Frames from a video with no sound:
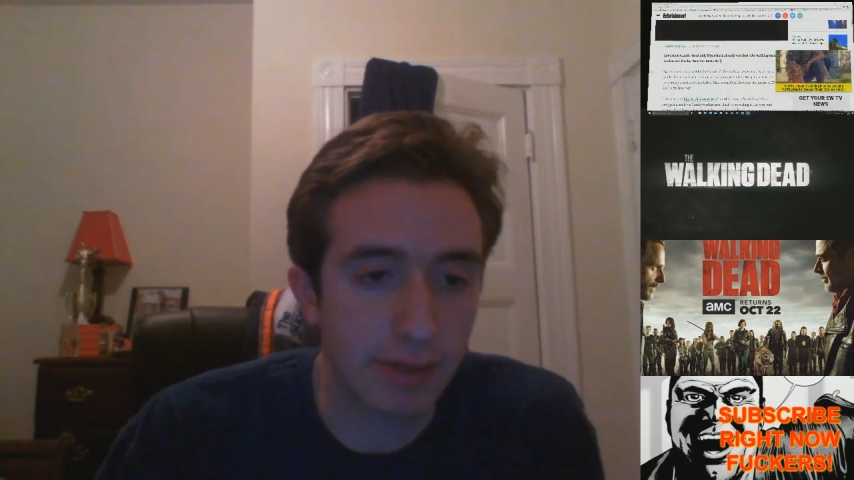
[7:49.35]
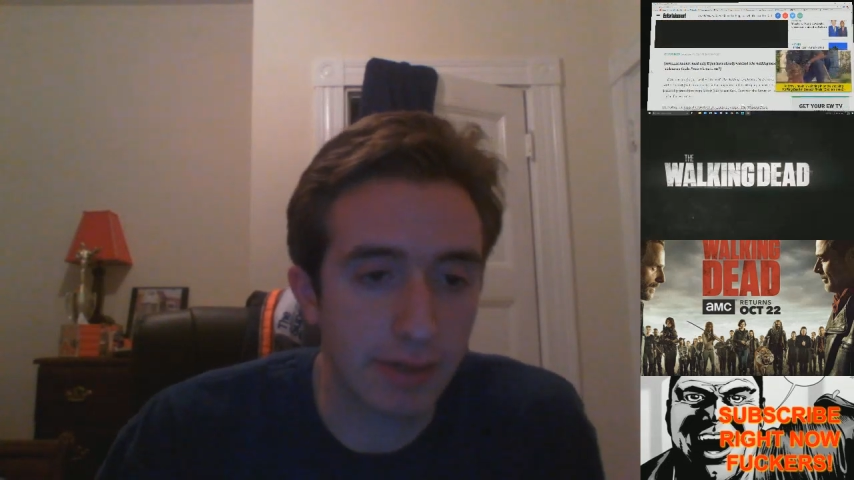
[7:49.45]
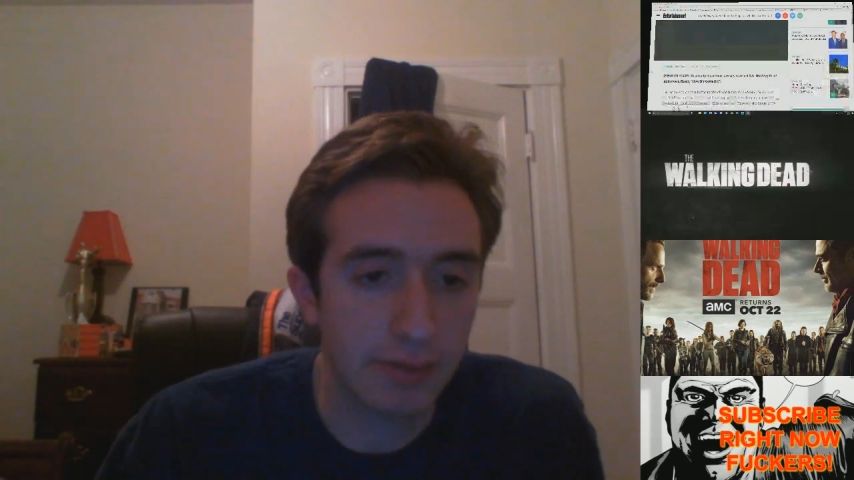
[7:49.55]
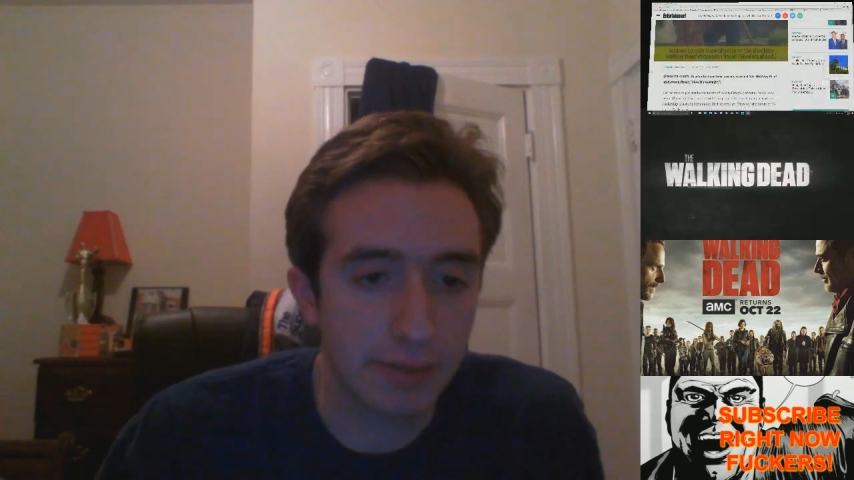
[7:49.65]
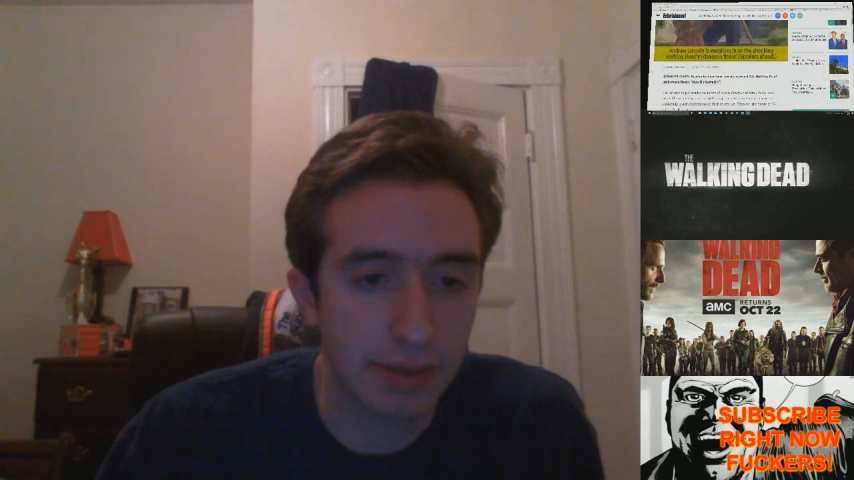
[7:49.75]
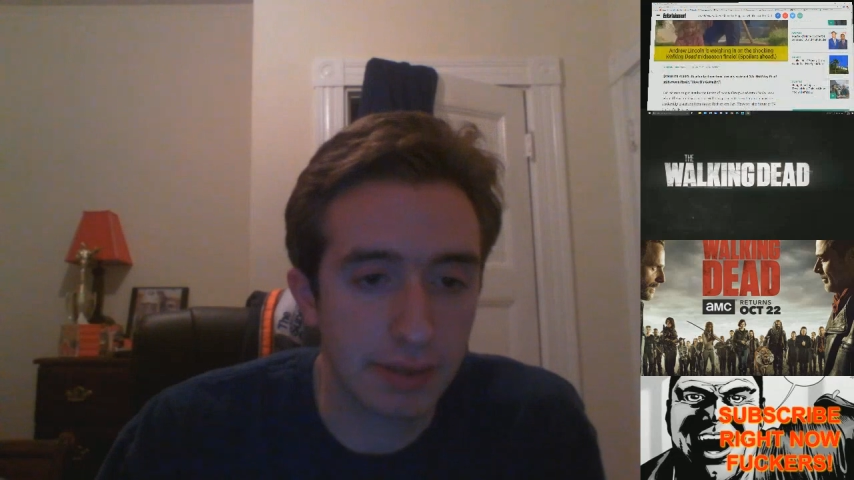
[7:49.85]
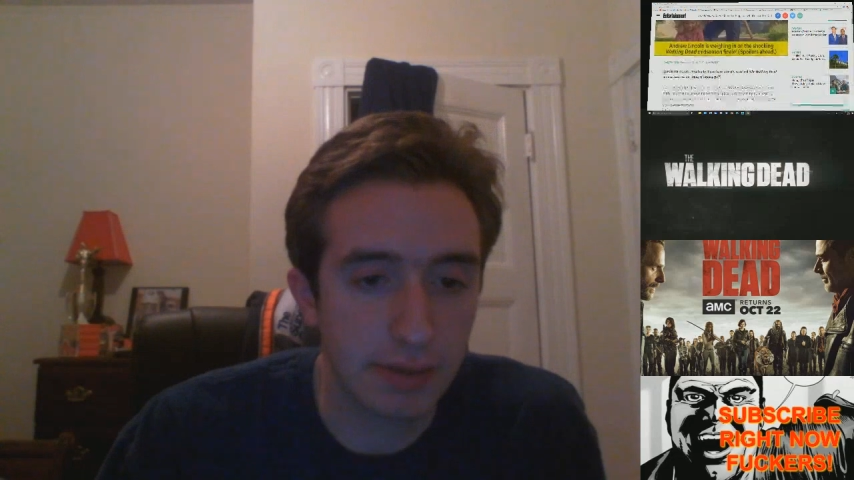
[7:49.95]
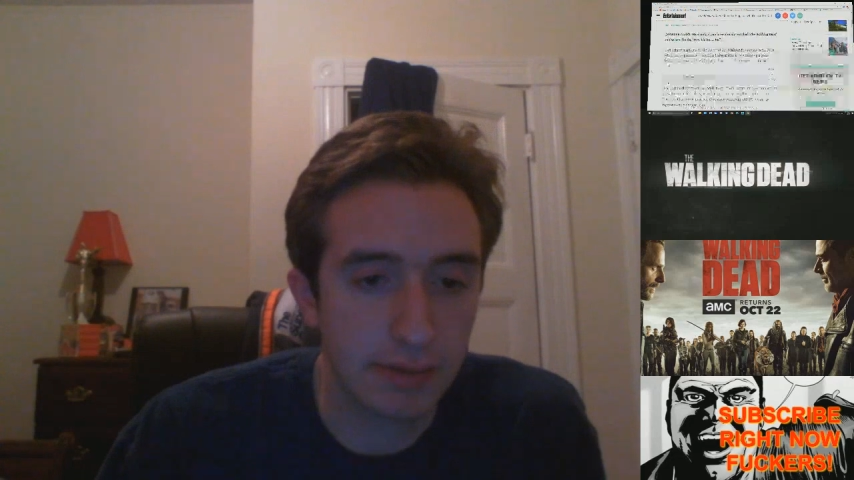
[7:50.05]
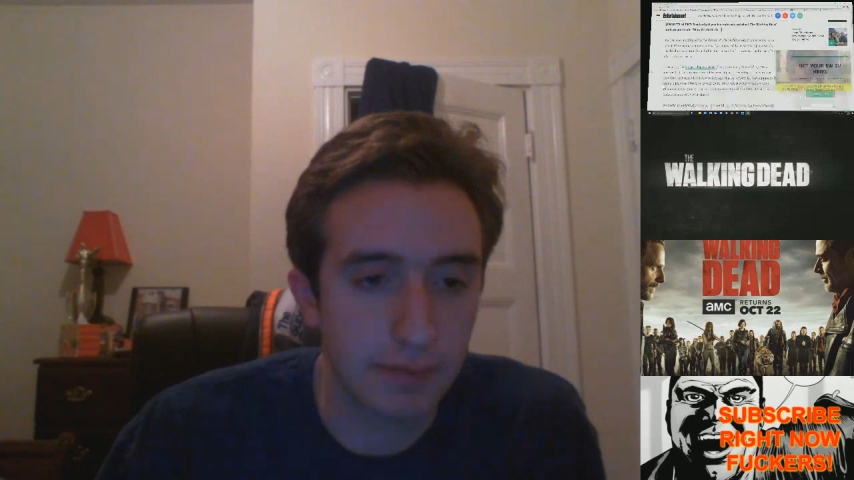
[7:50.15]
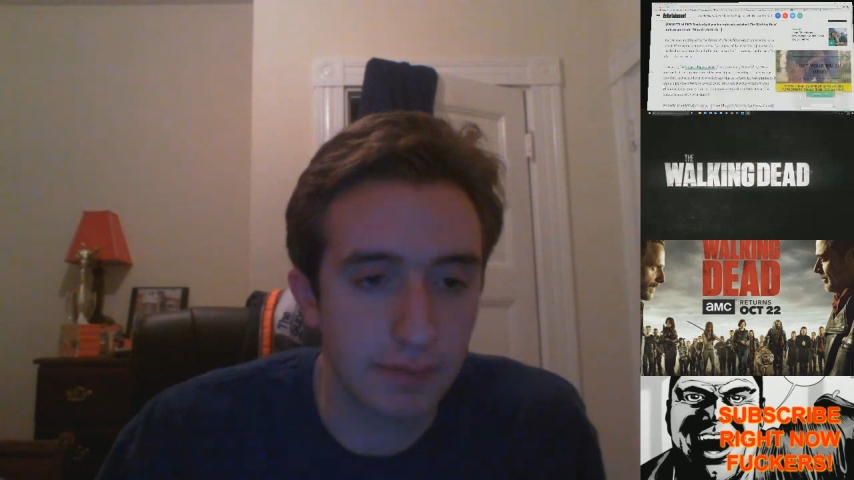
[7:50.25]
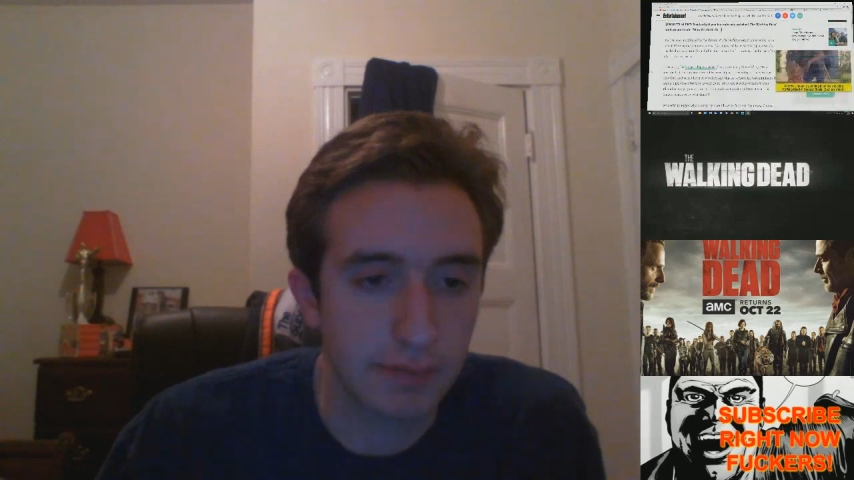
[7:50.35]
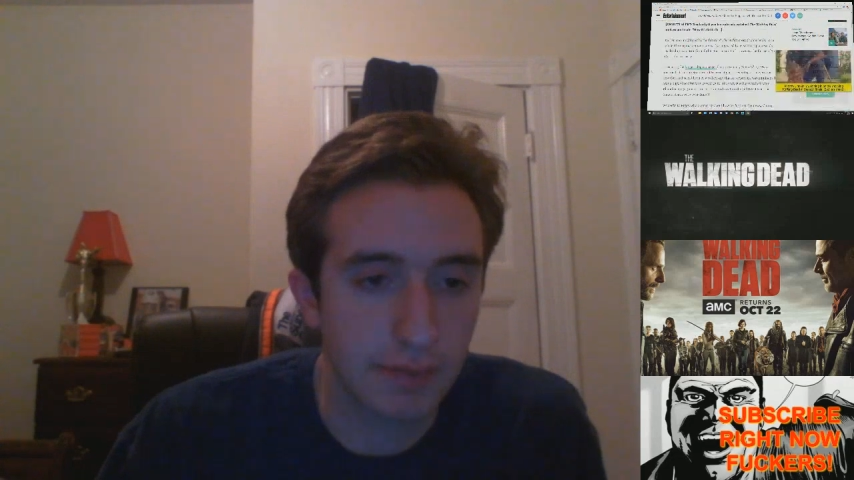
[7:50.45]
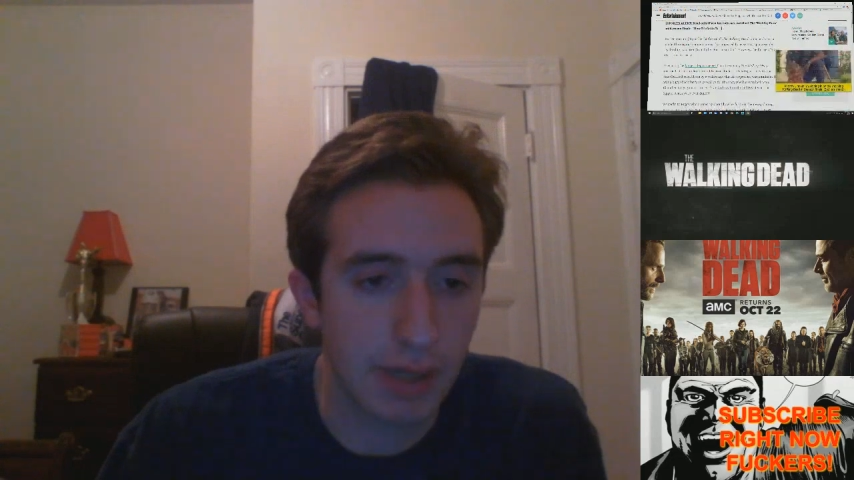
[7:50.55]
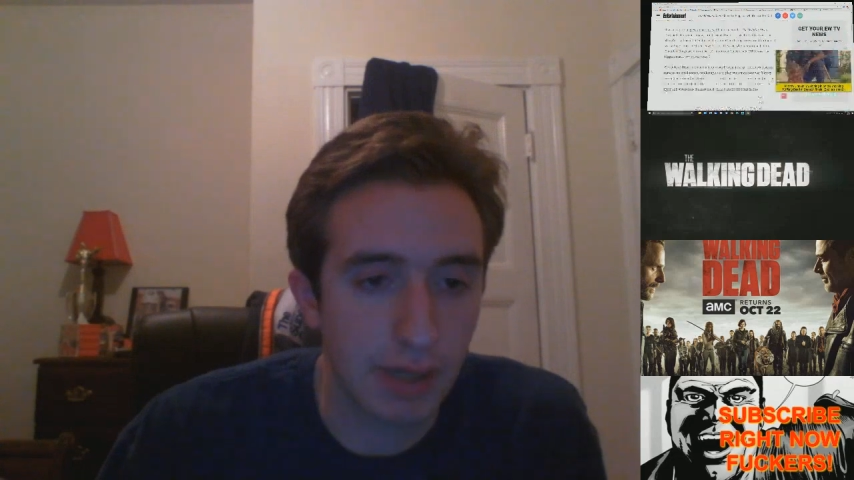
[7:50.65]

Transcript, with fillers: route because